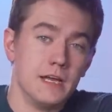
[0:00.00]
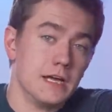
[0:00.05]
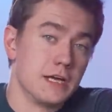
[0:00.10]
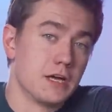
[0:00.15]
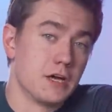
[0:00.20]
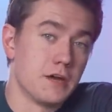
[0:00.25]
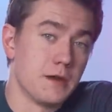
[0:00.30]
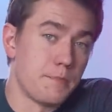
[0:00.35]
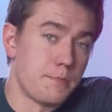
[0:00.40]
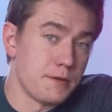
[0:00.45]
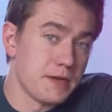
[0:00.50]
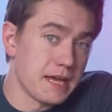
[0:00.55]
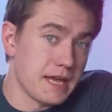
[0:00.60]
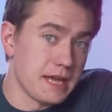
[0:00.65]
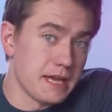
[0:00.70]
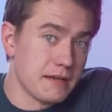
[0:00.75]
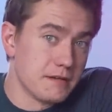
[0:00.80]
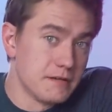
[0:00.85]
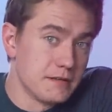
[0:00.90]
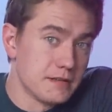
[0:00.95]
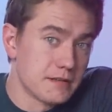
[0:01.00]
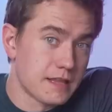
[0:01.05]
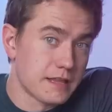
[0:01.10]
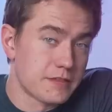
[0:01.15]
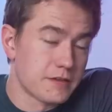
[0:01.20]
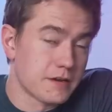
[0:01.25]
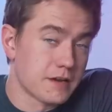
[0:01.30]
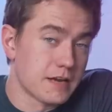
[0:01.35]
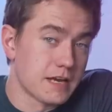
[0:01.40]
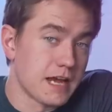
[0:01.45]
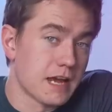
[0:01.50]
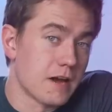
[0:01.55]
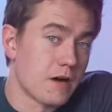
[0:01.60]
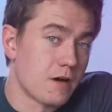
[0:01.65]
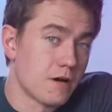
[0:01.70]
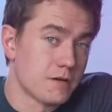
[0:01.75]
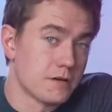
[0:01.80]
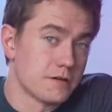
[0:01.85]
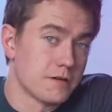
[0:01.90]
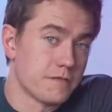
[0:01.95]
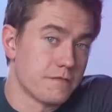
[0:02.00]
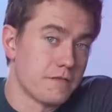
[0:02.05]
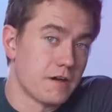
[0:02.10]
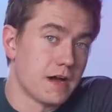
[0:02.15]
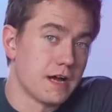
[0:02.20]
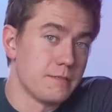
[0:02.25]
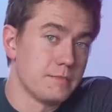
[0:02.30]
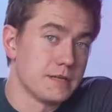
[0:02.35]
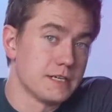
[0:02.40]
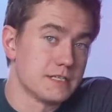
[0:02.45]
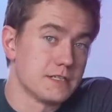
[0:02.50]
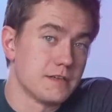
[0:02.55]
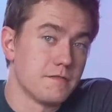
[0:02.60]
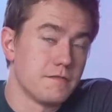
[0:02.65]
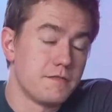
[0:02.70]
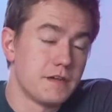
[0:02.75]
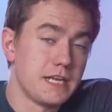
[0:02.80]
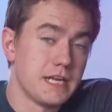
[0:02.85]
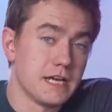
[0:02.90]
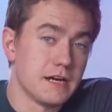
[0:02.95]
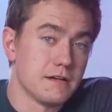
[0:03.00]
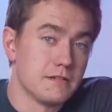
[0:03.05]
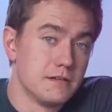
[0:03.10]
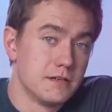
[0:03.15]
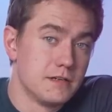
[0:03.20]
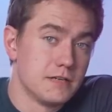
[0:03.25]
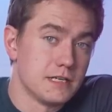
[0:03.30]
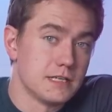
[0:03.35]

could it be that they're going to get harder to find because Nvidia